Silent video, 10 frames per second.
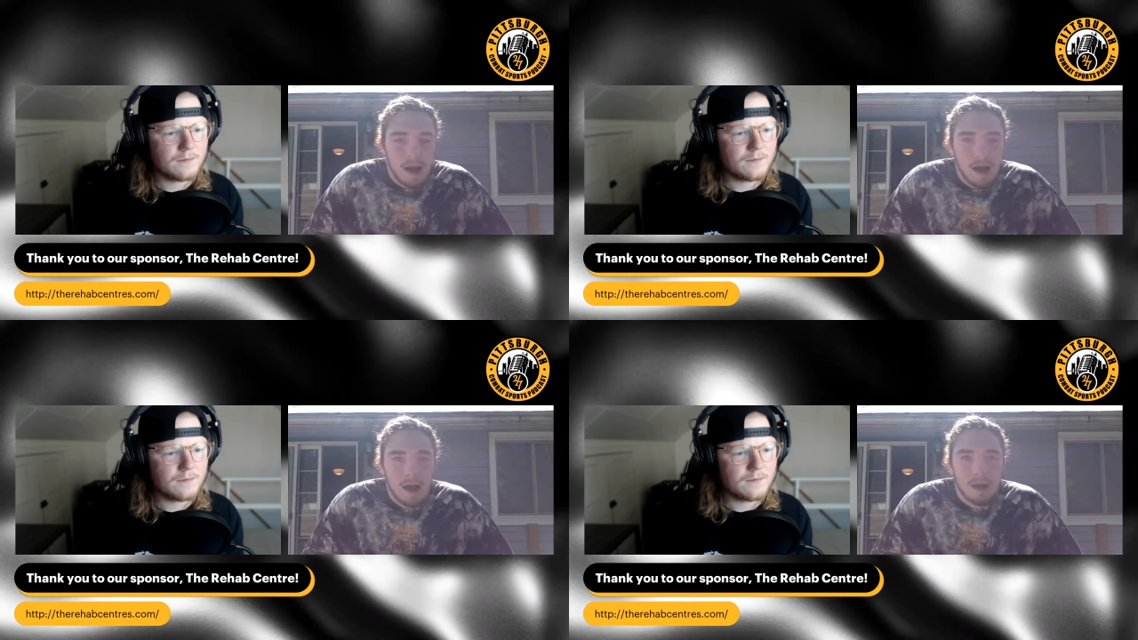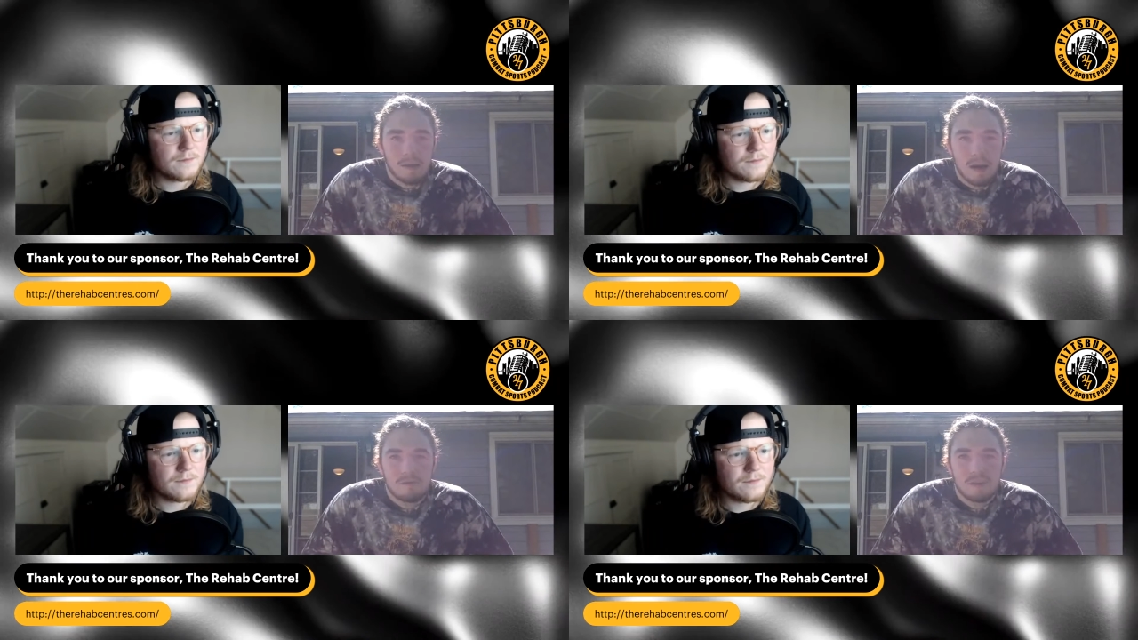Speaker 1: I,
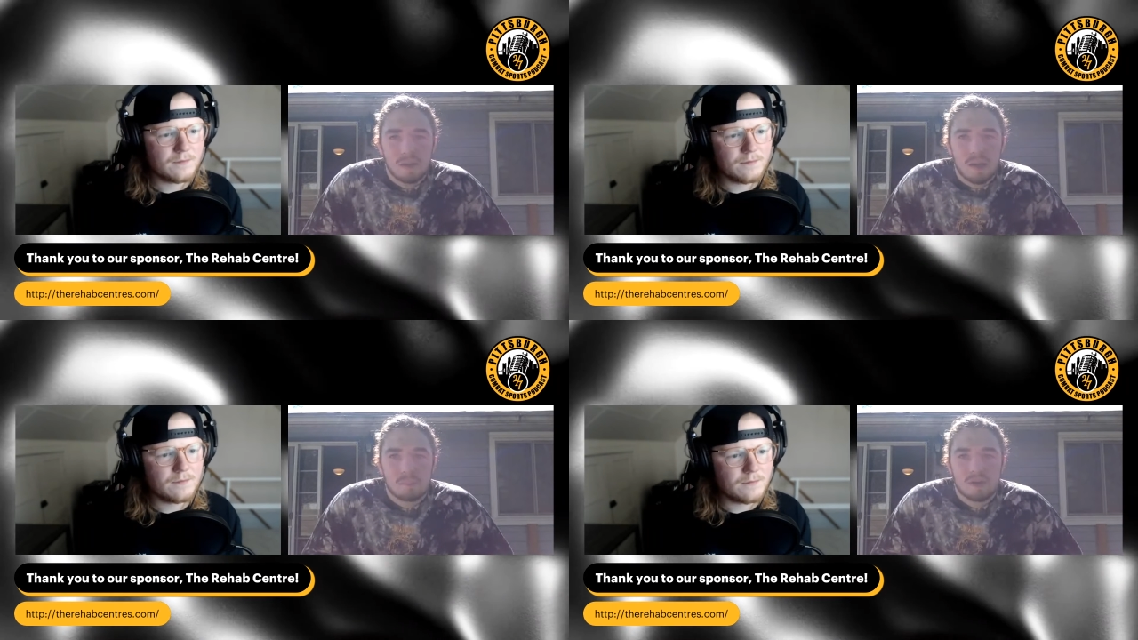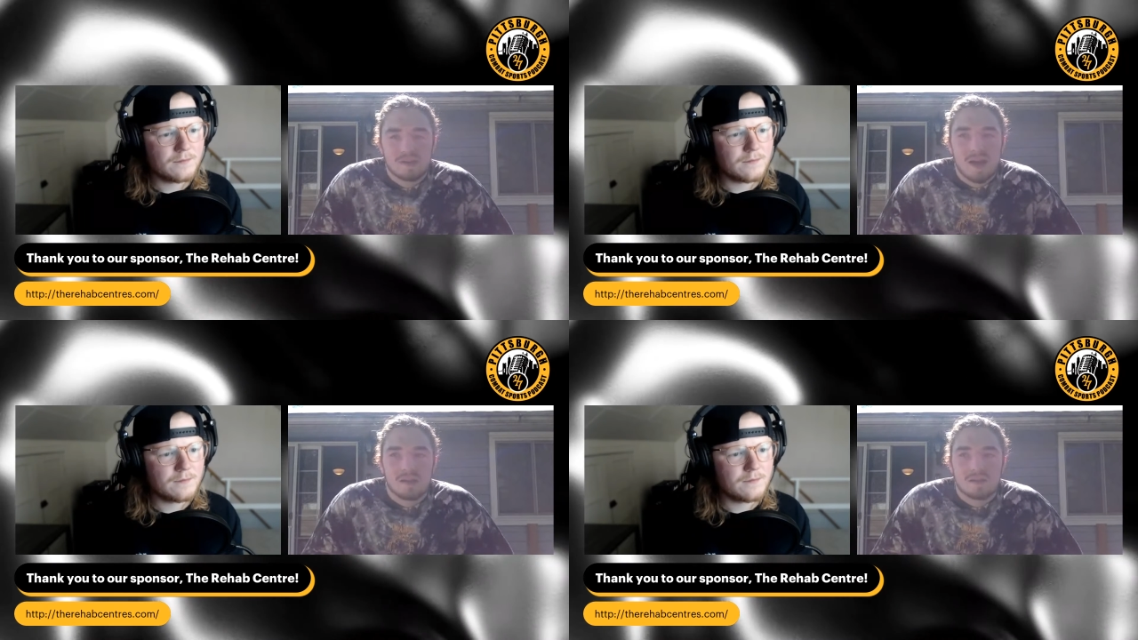I I feel like
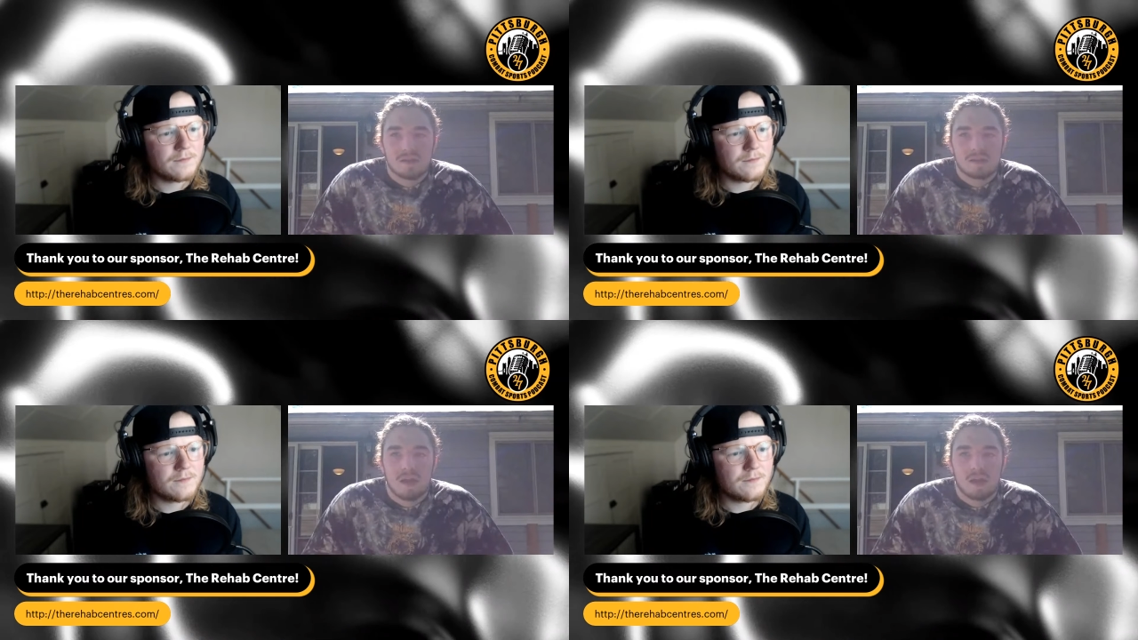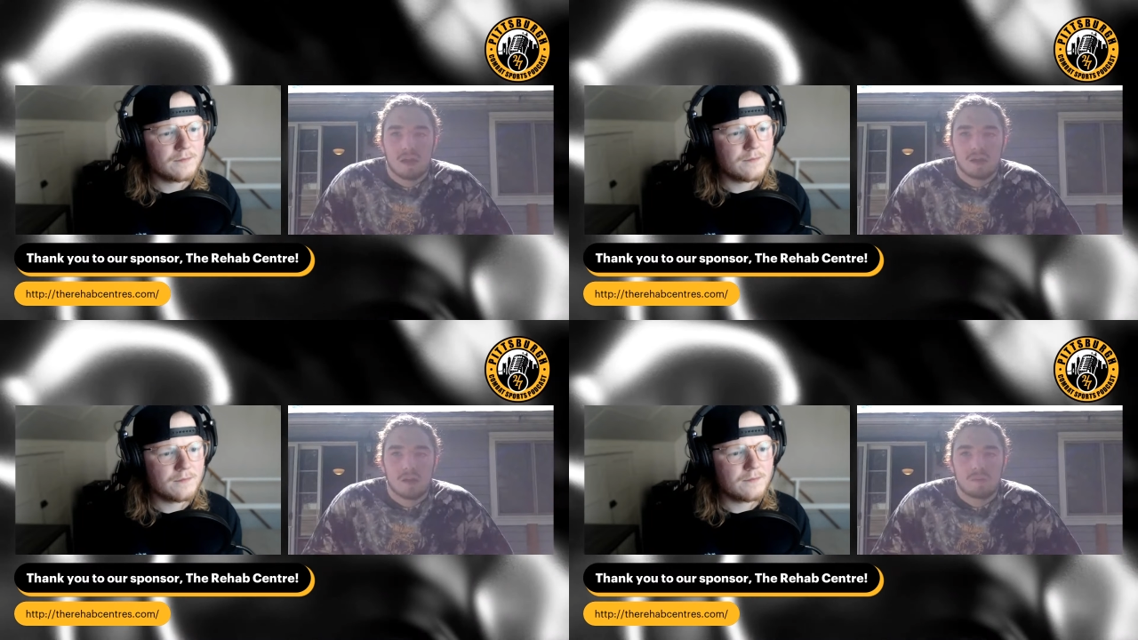I'm pretty talented in
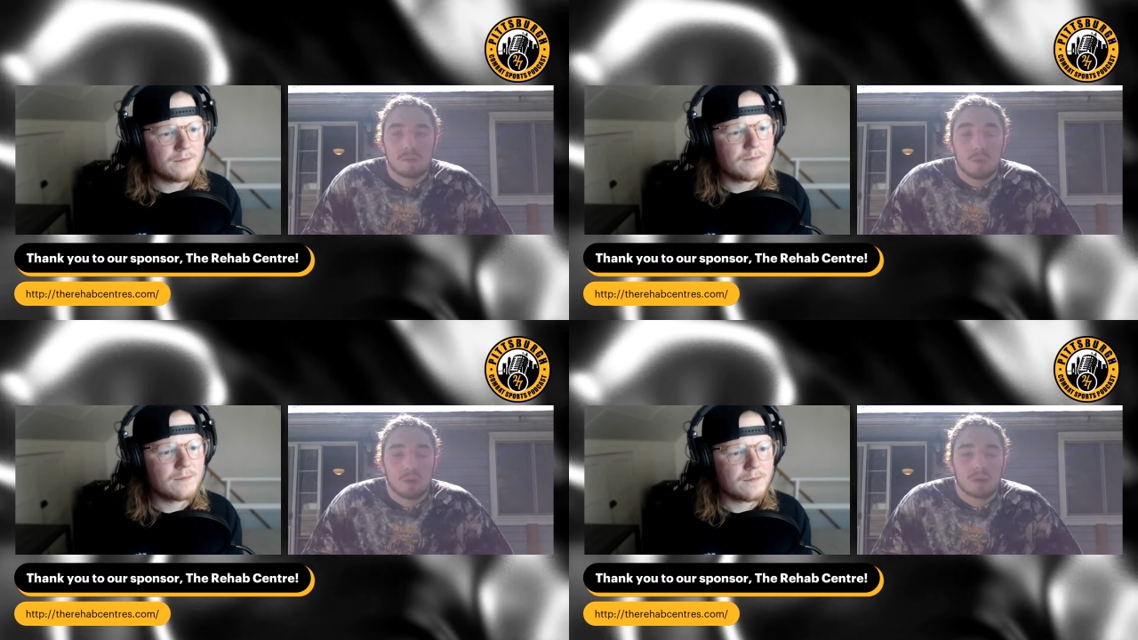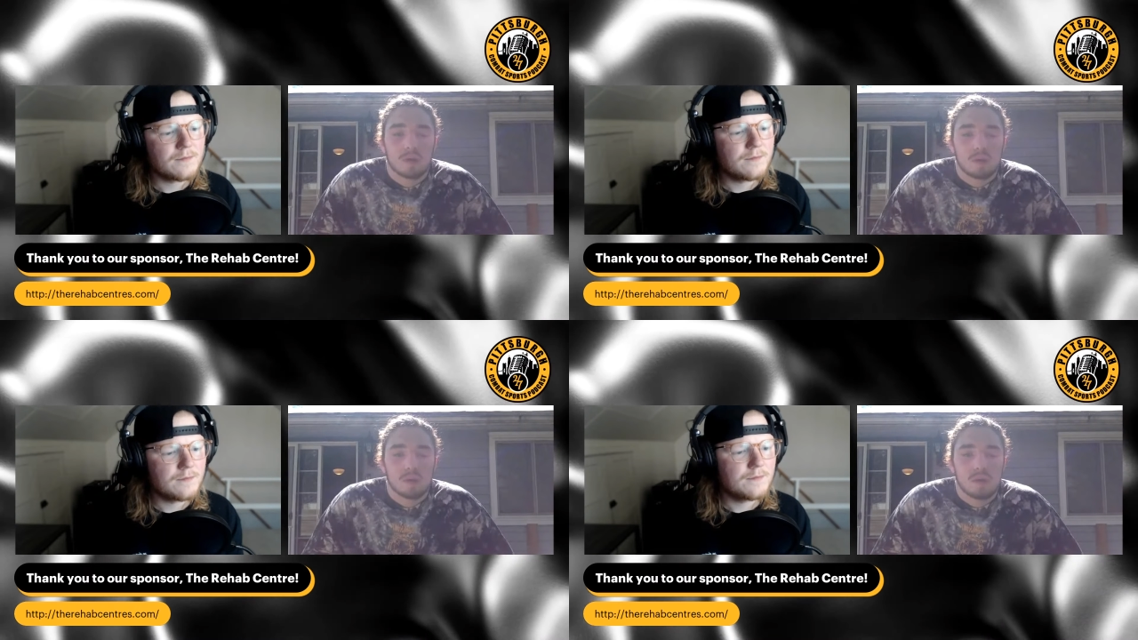that area, and I've been
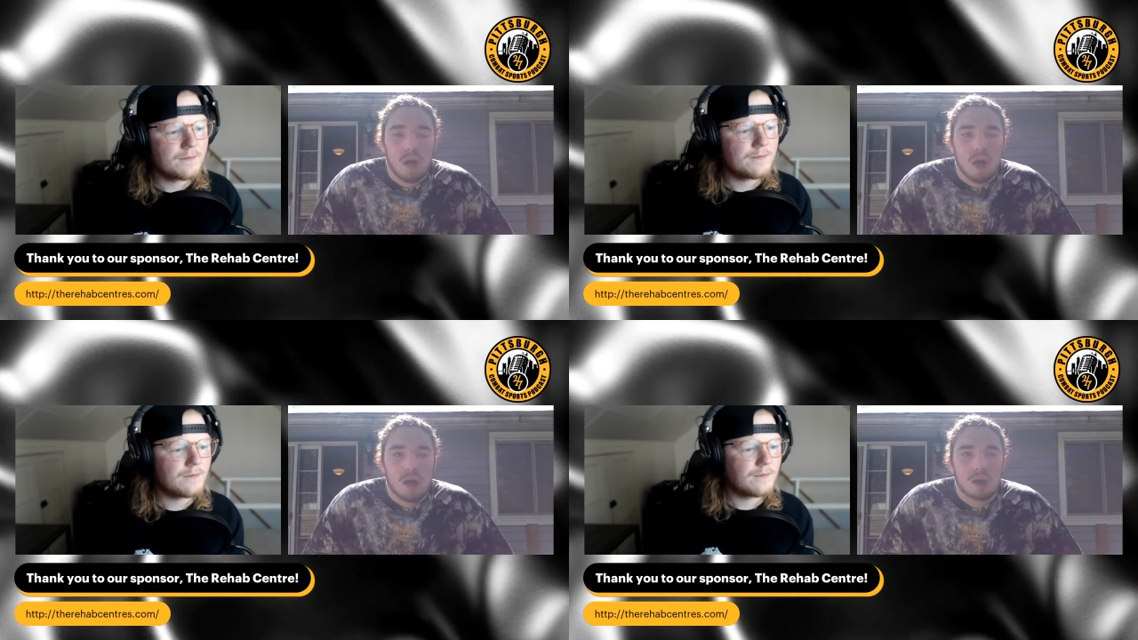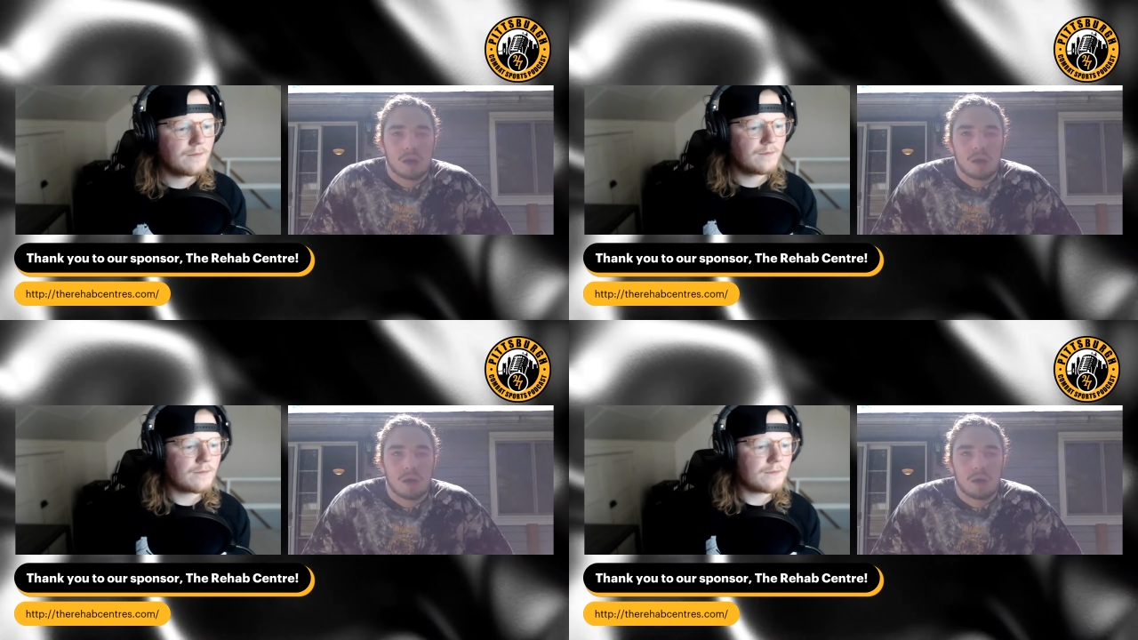working on it a
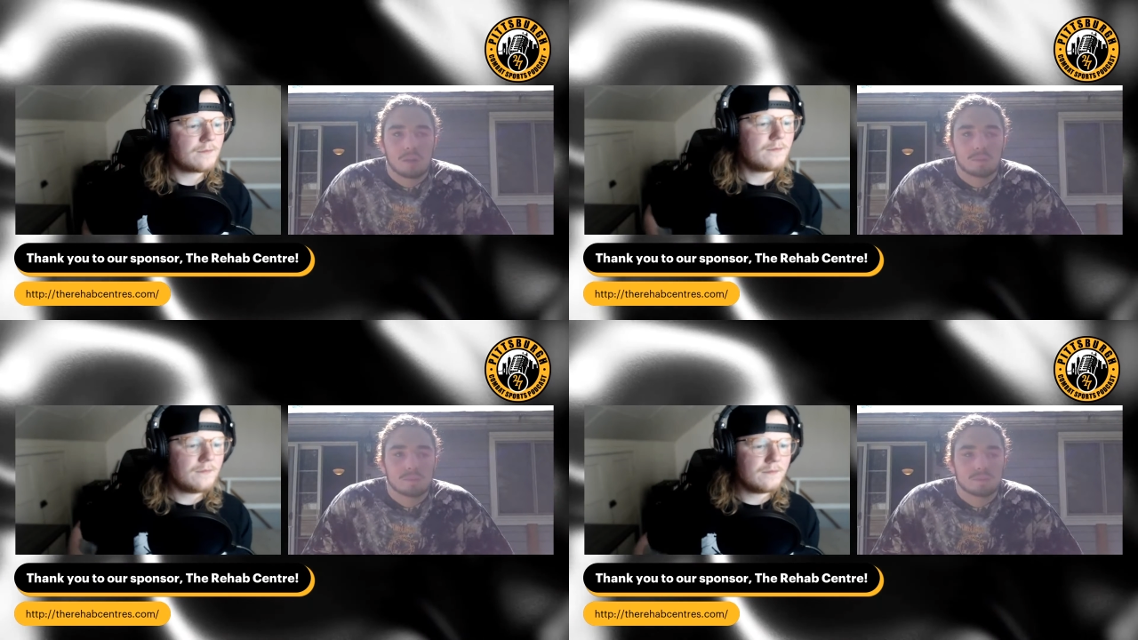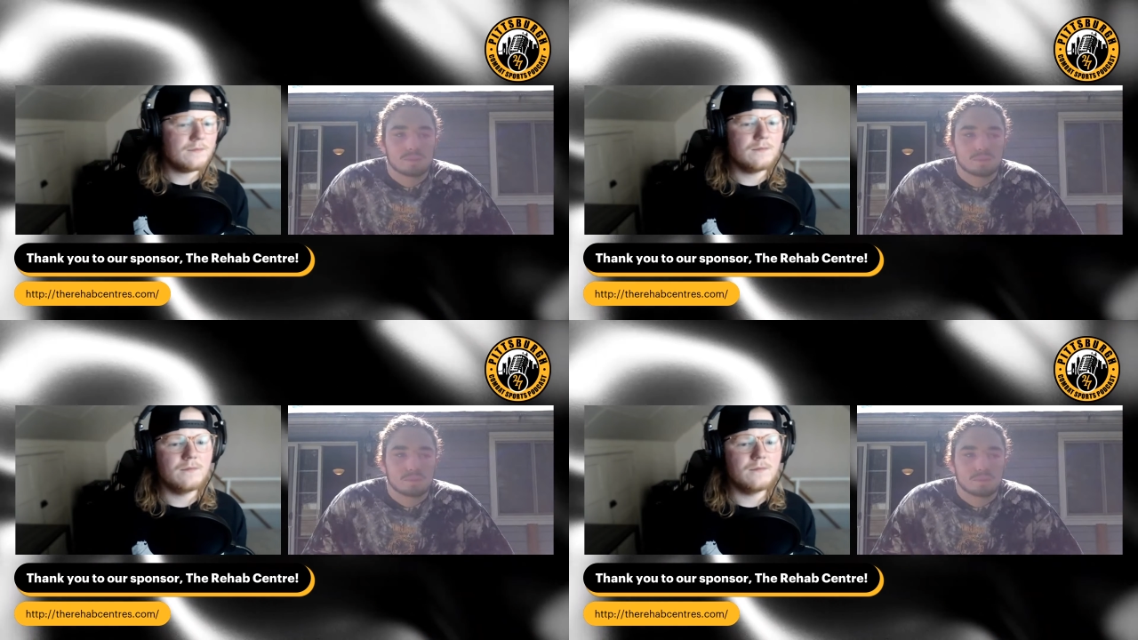lot. Um,